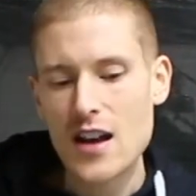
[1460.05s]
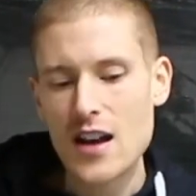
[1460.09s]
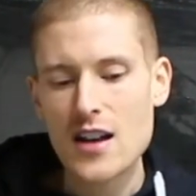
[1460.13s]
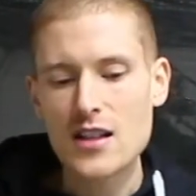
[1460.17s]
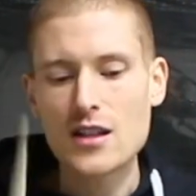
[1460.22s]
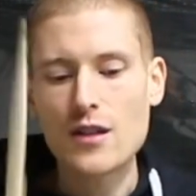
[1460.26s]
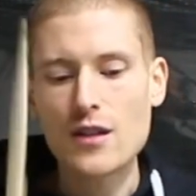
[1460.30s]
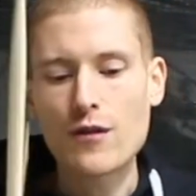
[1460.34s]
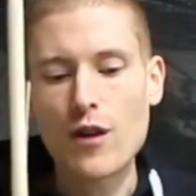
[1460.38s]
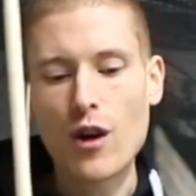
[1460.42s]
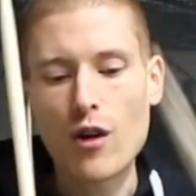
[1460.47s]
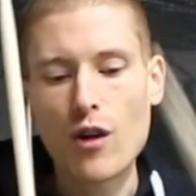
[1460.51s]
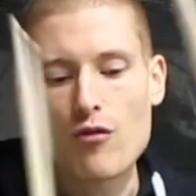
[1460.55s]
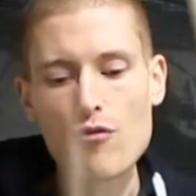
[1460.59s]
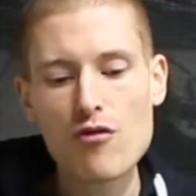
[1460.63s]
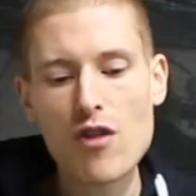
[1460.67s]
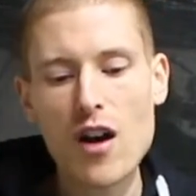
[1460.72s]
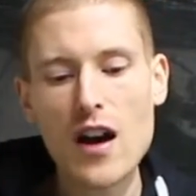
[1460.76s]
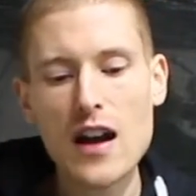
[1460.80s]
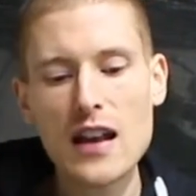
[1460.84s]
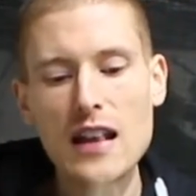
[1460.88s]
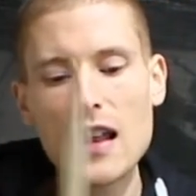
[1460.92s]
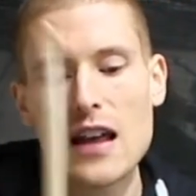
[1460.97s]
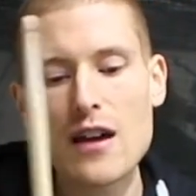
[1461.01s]
So you've got
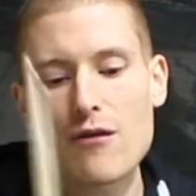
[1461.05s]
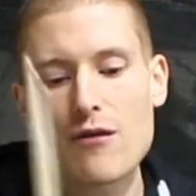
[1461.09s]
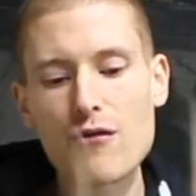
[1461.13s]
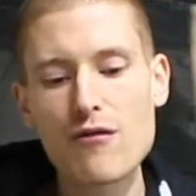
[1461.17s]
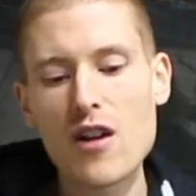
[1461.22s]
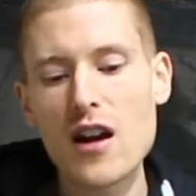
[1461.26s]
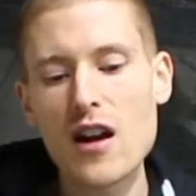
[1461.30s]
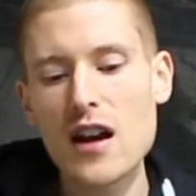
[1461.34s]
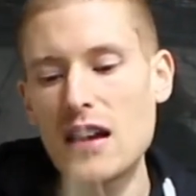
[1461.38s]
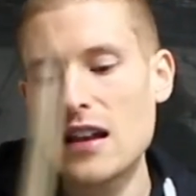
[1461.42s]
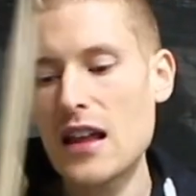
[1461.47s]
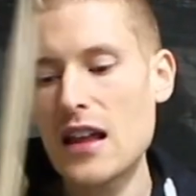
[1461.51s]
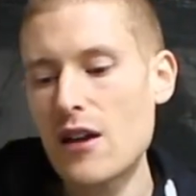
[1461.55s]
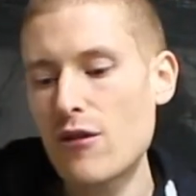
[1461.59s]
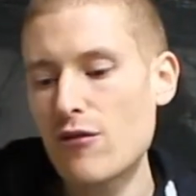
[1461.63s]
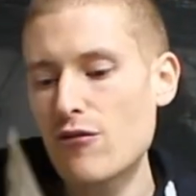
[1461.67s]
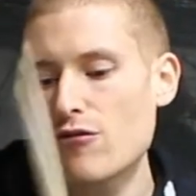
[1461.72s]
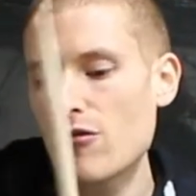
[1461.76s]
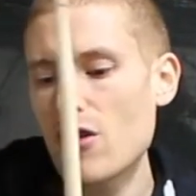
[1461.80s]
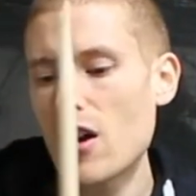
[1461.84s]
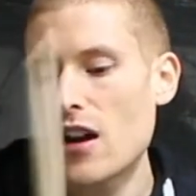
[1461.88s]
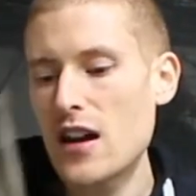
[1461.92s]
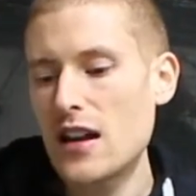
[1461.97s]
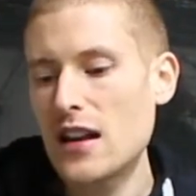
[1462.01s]
right, left, right, left,
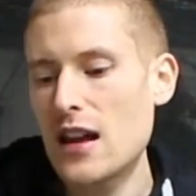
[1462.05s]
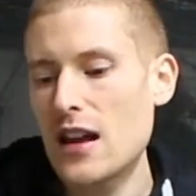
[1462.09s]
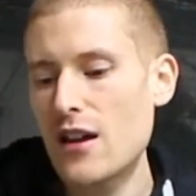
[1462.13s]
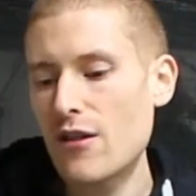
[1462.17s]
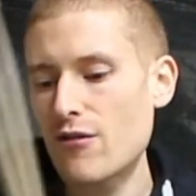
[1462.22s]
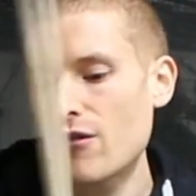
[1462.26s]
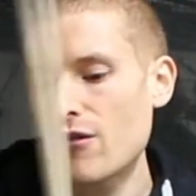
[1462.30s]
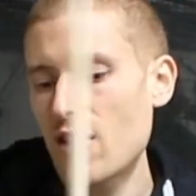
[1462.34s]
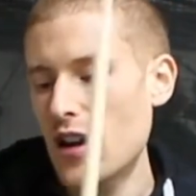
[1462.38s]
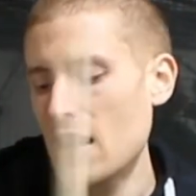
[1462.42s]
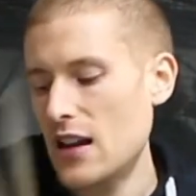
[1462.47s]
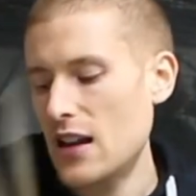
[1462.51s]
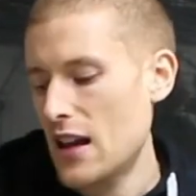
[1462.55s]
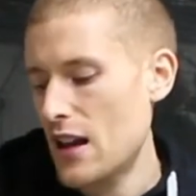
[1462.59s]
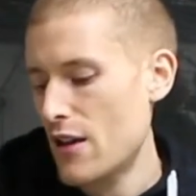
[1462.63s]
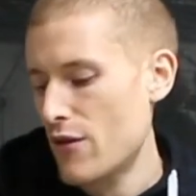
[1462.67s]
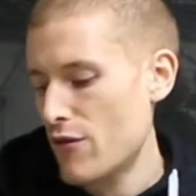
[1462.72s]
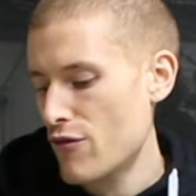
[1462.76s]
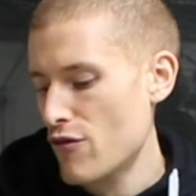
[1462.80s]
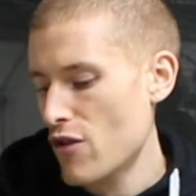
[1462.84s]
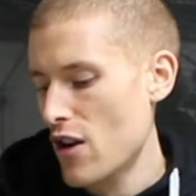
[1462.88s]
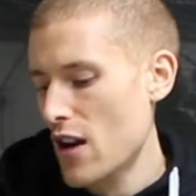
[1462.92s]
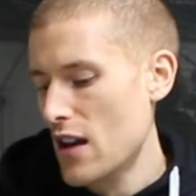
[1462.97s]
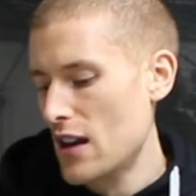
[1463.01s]
right, left, right,
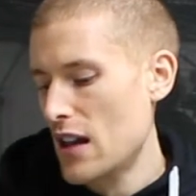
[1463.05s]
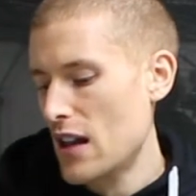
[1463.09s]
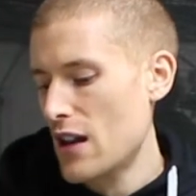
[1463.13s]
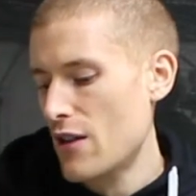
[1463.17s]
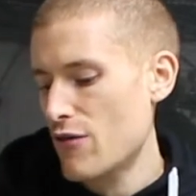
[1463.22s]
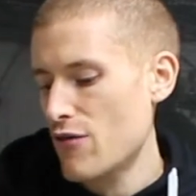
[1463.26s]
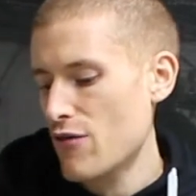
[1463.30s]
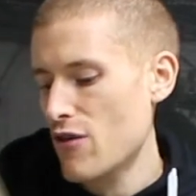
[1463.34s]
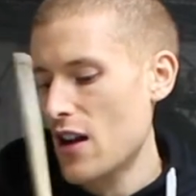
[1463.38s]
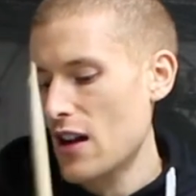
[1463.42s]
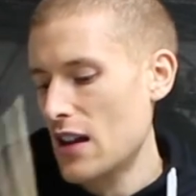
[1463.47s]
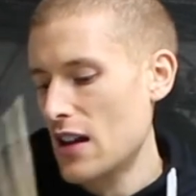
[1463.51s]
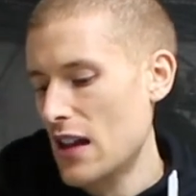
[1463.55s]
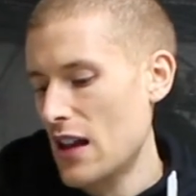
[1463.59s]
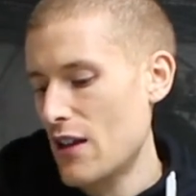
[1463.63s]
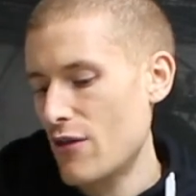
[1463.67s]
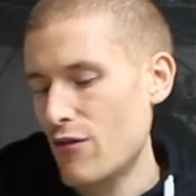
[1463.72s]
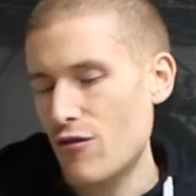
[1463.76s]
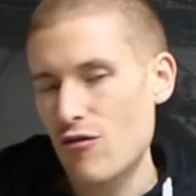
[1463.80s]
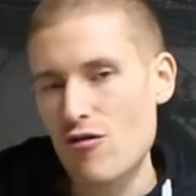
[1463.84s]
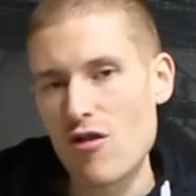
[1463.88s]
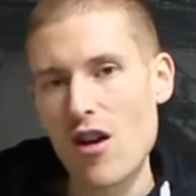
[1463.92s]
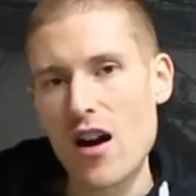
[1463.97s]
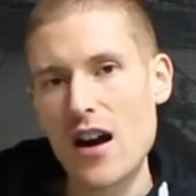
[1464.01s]
left, right, left, right,
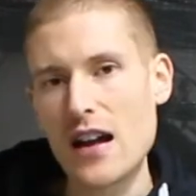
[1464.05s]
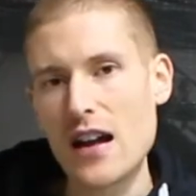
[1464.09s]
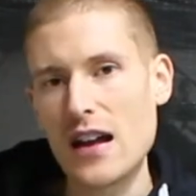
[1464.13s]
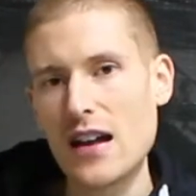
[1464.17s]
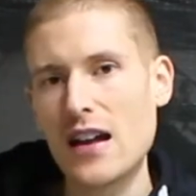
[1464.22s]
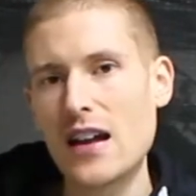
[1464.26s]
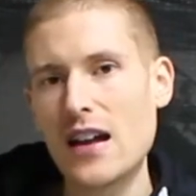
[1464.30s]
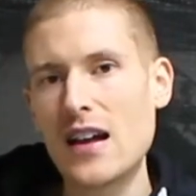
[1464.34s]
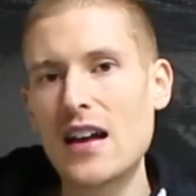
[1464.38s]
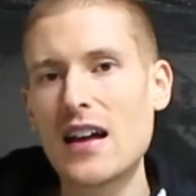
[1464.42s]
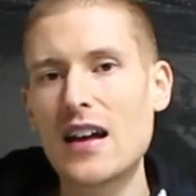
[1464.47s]
left, right.